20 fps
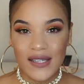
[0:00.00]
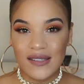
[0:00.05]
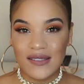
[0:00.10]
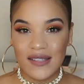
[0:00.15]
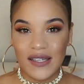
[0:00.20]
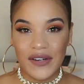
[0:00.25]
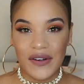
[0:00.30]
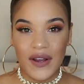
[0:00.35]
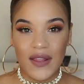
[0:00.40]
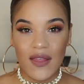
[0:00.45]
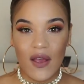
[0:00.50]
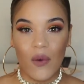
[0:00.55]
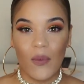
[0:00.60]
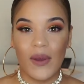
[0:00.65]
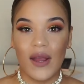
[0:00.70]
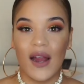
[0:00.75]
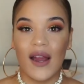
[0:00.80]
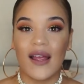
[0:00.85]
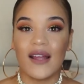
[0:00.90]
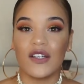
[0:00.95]
considering that
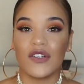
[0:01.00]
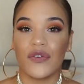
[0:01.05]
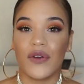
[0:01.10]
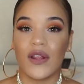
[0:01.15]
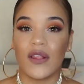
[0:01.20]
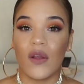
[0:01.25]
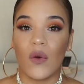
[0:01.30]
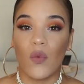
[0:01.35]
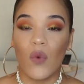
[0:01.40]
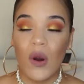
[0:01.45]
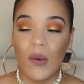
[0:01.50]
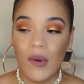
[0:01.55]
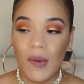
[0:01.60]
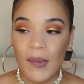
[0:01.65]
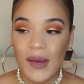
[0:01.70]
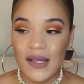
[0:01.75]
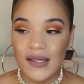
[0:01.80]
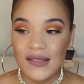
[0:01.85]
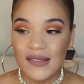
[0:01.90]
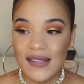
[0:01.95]
we are entering the warmer
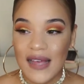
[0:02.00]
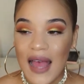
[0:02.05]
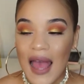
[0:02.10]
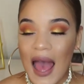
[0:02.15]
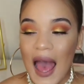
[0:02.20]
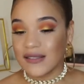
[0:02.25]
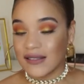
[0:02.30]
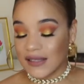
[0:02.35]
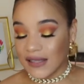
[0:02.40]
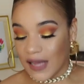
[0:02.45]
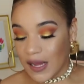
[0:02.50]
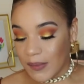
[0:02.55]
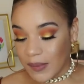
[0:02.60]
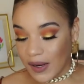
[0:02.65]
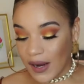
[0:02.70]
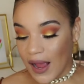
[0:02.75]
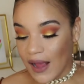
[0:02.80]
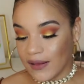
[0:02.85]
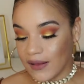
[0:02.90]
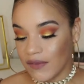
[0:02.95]
months.
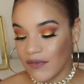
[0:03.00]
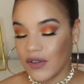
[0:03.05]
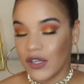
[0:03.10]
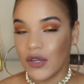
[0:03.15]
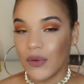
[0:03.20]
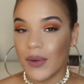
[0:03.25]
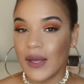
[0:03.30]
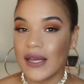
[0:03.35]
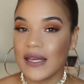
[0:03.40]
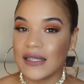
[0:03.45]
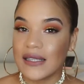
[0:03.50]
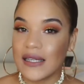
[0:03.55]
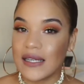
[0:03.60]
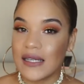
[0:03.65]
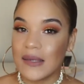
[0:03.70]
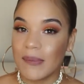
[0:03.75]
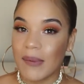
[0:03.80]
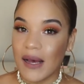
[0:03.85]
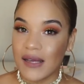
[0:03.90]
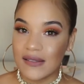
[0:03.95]
Disclaimer, I live in New
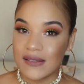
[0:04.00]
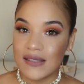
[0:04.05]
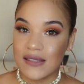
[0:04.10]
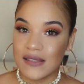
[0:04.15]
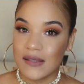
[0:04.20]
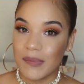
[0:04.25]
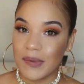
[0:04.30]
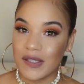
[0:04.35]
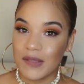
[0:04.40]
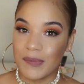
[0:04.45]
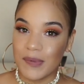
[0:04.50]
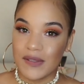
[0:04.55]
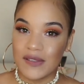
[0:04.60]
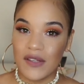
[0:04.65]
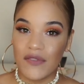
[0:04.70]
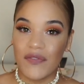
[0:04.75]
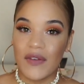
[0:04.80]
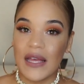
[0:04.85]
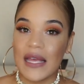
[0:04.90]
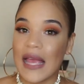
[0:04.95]
England, Boston to be
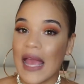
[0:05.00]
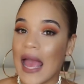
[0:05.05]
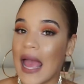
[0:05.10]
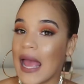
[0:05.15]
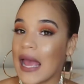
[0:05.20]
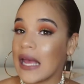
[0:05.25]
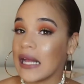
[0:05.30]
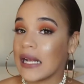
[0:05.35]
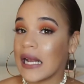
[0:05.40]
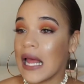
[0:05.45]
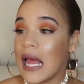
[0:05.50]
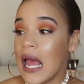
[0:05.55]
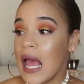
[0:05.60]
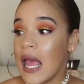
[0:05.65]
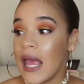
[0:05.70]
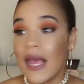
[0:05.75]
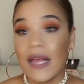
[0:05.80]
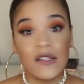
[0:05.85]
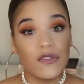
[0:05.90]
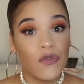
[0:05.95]
specific, and
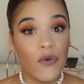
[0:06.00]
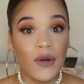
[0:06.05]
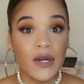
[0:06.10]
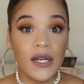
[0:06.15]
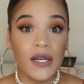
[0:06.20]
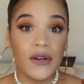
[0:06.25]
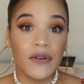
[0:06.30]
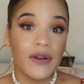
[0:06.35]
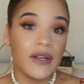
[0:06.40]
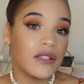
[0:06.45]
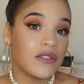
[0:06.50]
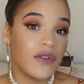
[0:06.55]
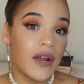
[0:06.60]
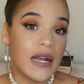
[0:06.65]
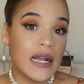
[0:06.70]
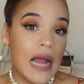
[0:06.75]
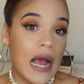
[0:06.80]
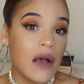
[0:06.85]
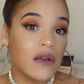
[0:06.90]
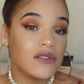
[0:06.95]
it's 40 degrees
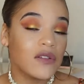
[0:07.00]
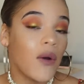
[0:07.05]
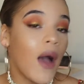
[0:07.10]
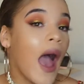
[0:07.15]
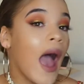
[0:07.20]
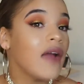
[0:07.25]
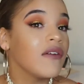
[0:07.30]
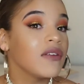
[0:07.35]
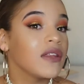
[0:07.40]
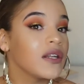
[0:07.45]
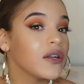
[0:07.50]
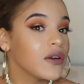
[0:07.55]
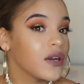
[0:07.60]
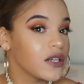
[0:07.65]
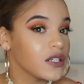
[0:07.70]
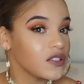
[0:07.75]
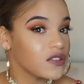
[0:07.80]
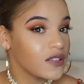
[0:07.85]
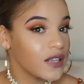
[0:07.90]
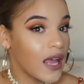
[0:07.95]
right now, so I really don't
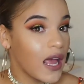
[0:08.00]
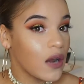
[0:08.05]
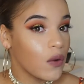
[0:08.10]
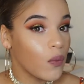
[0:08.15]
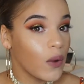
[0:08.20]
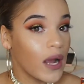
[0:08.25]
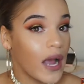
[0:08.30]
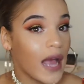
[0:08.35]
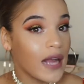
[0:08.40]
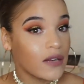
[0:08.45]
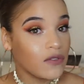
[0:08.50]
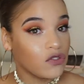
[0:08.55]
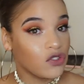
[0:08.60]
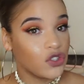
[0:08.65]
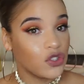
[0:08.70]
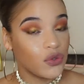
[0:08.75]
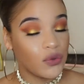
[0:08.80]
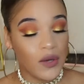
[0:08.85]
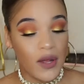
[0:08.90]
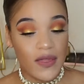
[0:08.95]
understand what kind of
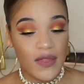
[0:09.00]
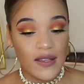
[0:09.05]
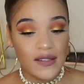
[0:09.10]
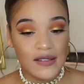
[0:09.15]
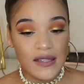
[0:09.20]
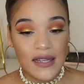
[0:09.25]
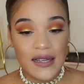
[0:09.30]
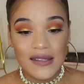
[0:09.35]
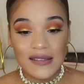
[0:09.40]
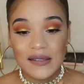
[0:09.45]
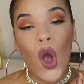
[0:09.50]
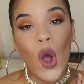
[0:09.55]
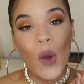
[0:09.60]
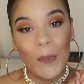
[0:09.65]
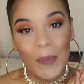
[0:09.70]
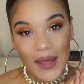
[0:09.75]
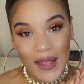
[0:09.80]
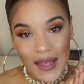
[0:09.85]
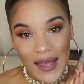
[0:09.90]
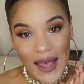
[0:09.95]
June this is.
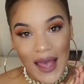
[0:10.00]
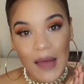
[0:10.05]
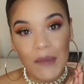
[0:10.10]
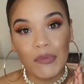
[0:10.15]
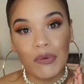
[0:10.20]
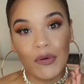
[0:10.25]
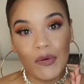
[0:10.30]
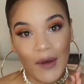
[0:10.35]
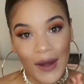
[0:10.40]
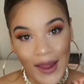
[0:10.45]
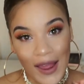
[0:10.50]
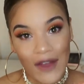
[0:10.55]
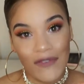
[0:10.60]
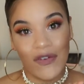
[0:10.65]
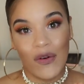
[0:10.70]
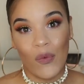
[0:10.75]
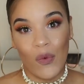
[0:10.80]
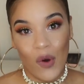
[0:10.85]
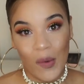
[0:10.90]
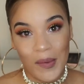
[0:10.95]
Hoping and praying
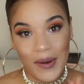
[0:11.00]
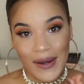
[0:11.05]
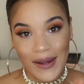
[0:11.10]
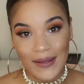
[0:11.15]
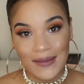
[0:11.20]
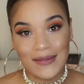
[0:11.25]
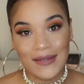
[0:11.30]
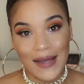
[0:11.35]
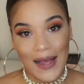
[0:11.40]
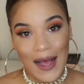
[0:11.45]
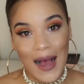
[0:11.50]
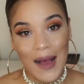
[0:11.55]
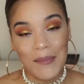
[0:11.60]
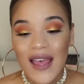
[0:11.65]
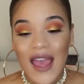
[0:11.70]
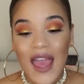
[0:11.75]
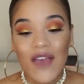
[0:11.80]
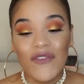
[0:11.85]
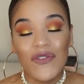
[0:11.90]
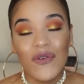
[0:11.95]
for warmer days to come.
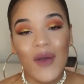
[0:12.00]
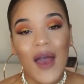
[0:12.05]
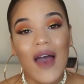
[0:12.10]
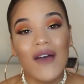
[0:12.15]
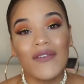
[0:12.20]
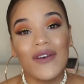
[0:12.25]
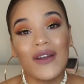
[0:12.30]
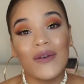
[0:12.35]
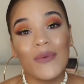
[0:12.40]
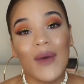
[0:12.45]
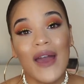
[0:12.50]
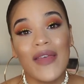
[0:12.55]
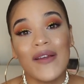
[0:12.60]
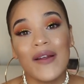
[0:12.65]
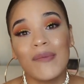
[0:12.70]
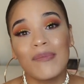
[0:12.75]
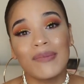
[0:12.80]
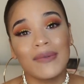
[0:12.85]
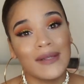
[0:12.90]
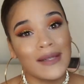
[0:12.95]
If you have good
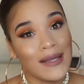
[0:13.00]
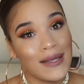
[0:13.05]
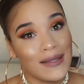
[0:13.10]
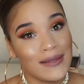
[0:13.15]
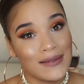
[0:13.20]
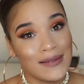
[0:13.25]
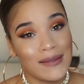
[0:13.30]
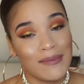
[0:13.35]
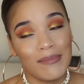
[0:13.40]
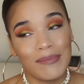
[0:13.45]
weather, please